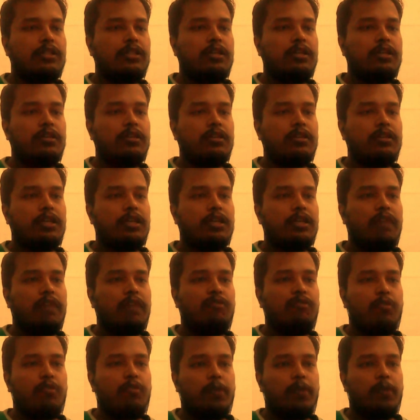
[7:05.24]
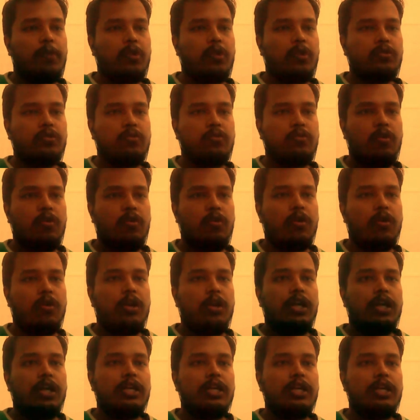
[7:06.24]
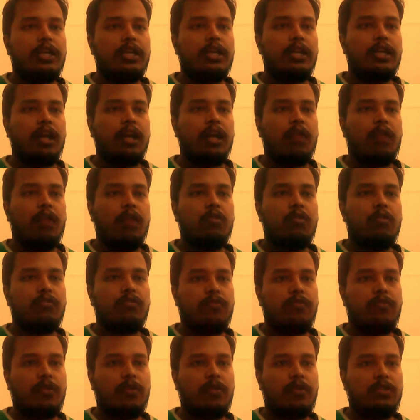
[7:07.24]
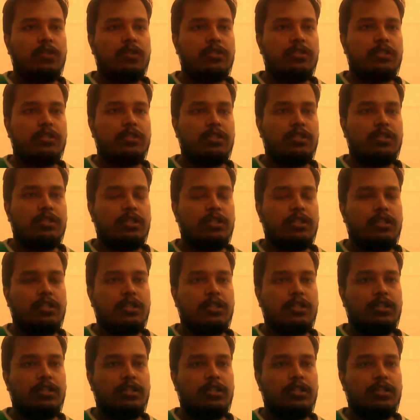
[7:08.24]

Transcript: the a4 pawn, so he allows for this